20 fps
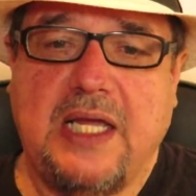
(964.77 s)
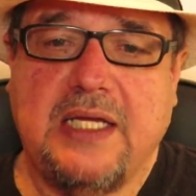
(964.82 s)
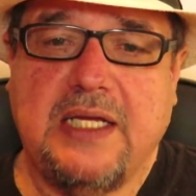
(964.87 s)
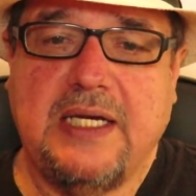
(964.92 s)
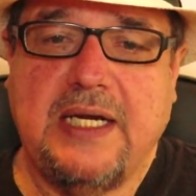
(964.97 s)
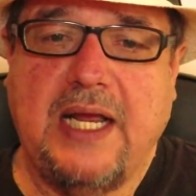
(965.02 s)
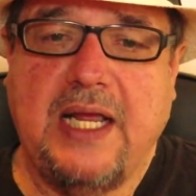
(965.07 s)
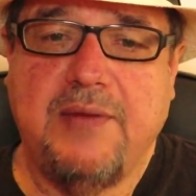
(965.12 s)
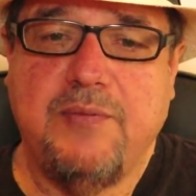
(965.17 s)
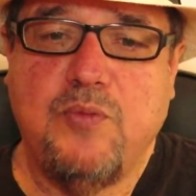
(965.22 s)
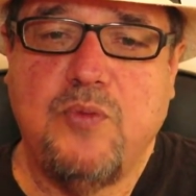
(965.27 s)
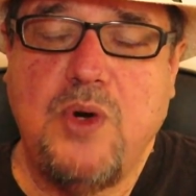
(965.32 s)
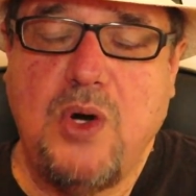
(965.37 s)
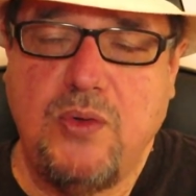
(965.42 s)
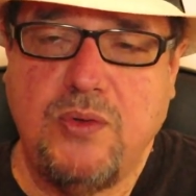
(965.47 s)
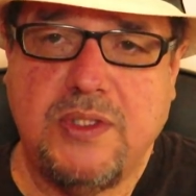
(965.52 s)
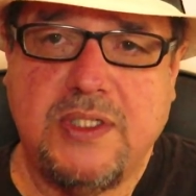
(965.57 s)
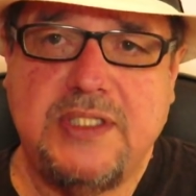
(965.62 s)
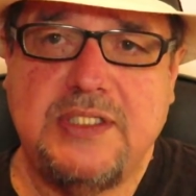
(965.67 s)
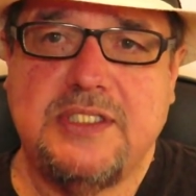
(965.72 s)
and I
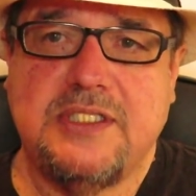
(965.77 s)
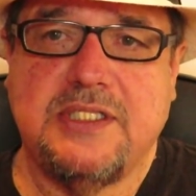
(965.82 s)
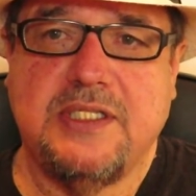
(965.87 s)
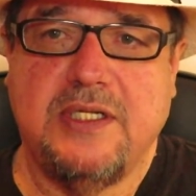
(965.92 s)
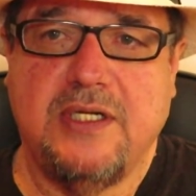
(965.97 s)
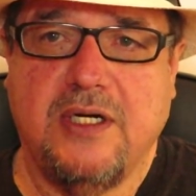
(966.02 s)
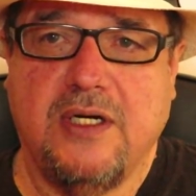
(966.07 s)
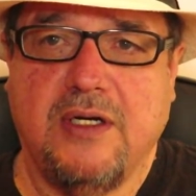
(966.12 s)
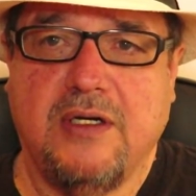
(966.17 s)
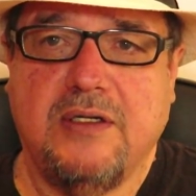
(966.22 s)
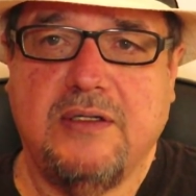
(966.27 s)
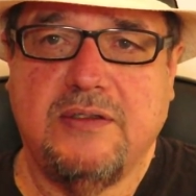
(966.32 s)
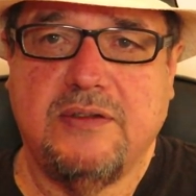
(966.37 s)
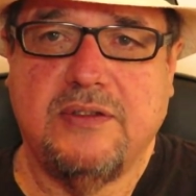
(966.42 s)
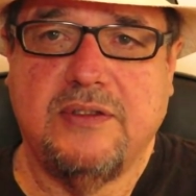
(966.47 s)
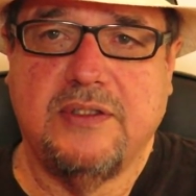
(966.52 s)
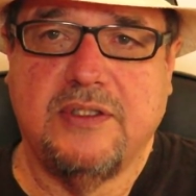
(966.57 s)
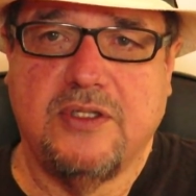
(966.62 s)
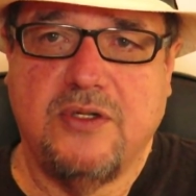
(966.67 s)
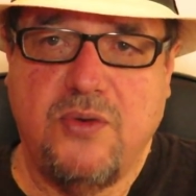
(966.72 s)
won't consider
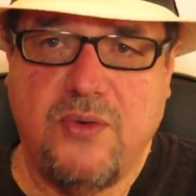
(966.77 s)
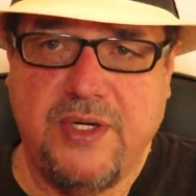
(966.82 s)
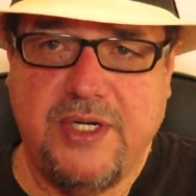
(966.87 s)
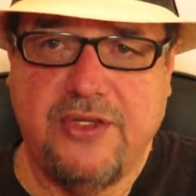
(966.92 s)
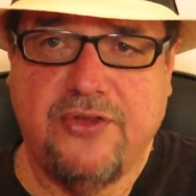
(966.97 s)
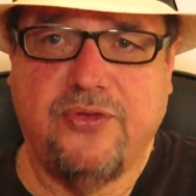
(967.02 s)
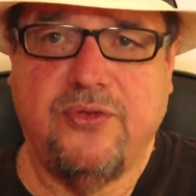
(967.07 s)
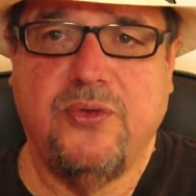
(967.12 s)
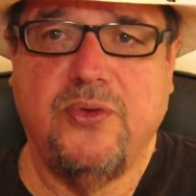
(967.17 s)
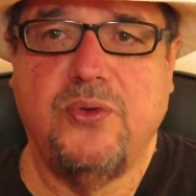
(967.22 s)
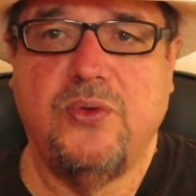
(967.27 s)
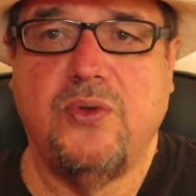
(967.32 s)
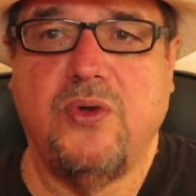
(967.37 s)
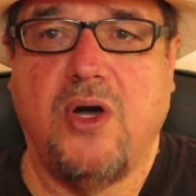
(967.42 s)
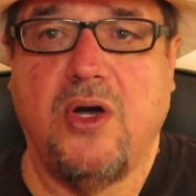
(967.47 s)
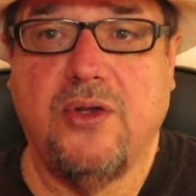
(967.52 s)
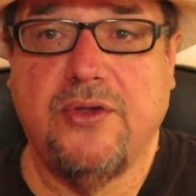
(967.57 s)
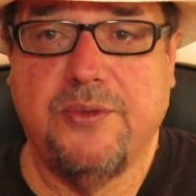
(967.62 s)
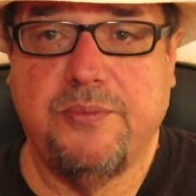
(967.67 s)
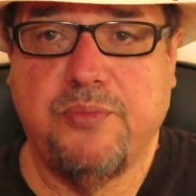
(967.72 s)
going through
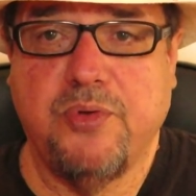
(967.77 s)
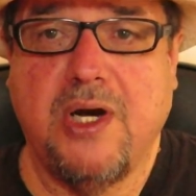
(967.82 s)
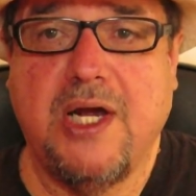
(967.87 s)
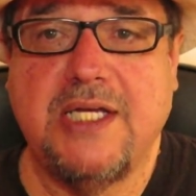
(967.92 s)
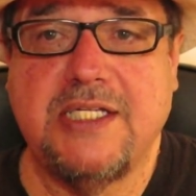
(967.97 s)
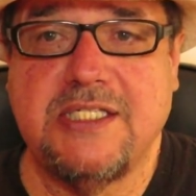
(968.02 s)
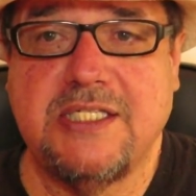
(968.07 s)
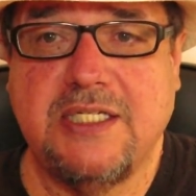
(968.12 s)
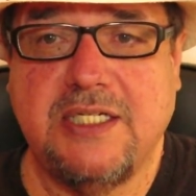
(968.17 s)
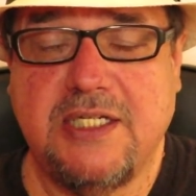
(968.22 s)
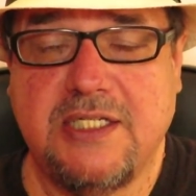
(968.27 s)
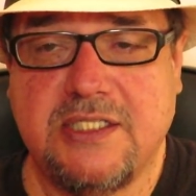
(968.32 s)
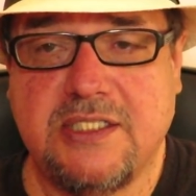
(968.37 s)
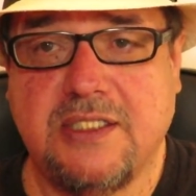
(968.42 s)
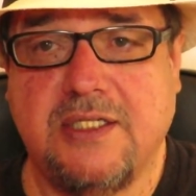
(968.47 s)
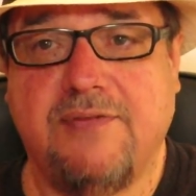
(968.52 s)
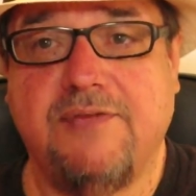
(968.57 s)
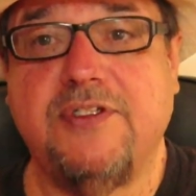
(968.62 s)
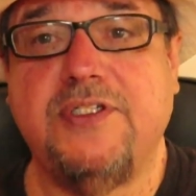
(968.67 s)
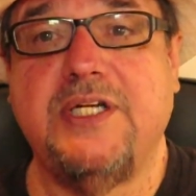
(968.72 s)
all the process
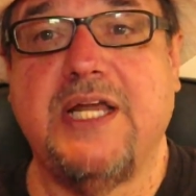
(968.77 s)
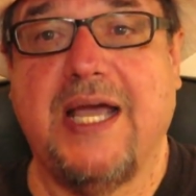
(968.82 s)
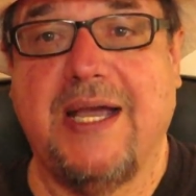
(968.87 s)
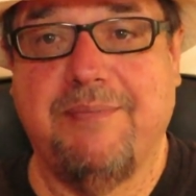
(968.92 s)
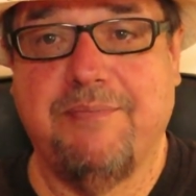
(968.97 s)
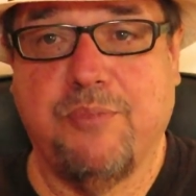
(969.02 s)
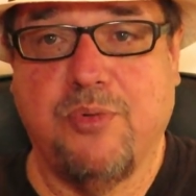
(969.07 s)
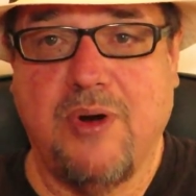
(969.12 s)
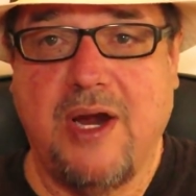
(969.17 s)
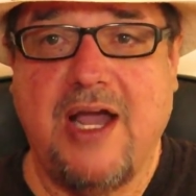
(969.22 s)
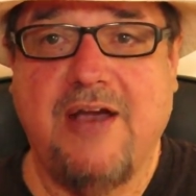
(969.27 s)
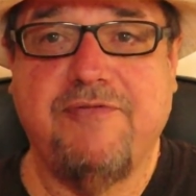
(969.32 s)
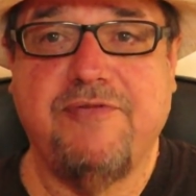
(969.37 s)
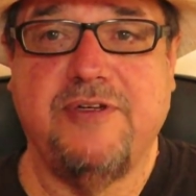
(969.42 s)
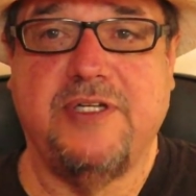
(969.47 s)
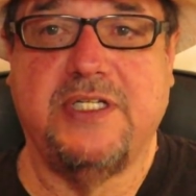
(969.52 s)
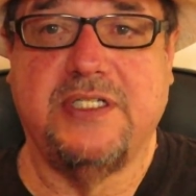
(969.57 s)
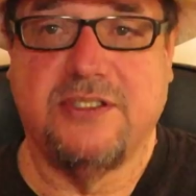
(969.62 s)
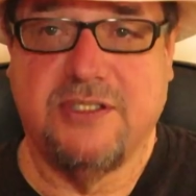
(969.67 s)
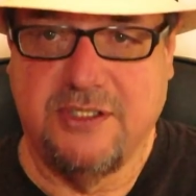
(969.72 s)
of a
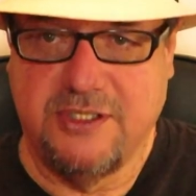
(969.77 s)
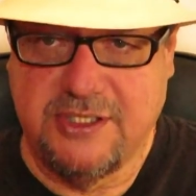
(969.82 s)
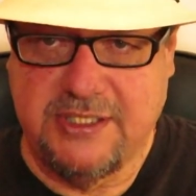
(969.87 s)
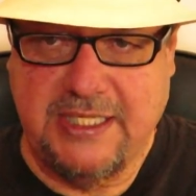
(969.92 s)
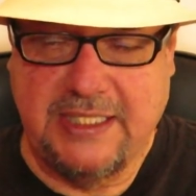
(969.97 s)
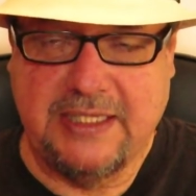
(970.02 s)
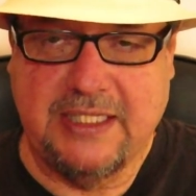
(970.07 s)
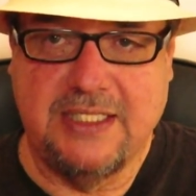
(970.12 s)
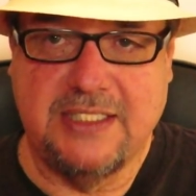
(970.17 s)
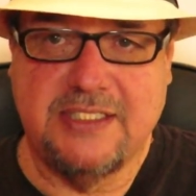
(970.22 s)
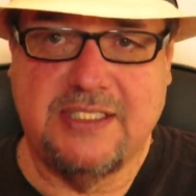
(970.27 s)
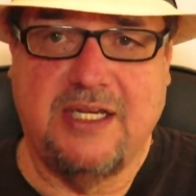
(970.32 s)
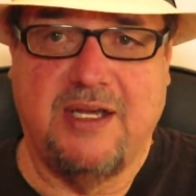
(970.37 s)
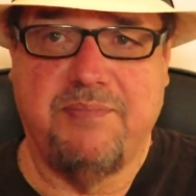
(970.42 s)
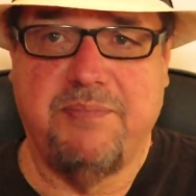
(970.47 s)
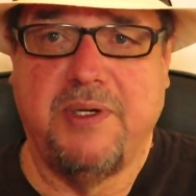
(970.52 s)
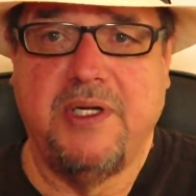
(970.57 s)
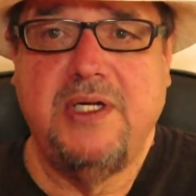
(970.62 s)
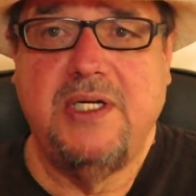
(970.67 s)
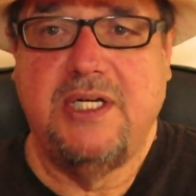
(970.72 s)
nonprofit to set this
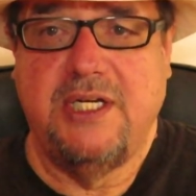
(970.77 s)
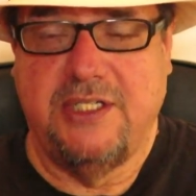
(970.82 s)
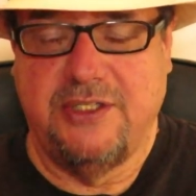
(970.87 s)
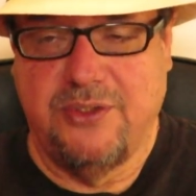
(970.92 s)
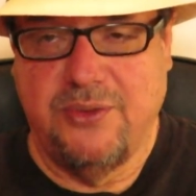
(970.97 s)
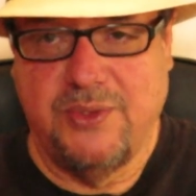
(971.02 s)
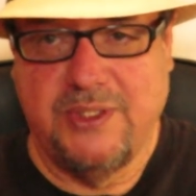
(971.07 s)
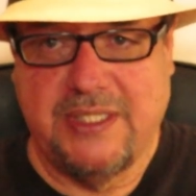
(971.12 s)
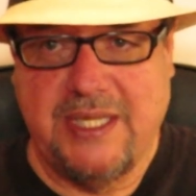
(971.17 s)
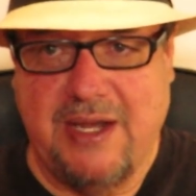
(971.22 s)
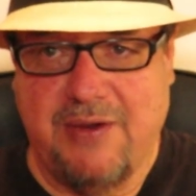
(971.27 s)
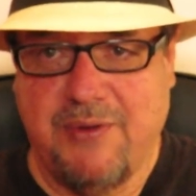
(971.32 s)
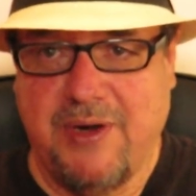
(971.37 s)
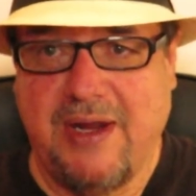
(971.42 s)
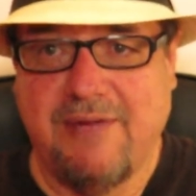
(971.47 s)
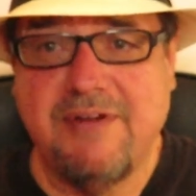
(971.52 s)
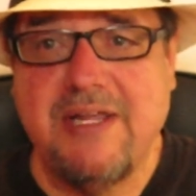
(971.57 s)
up and do it that way.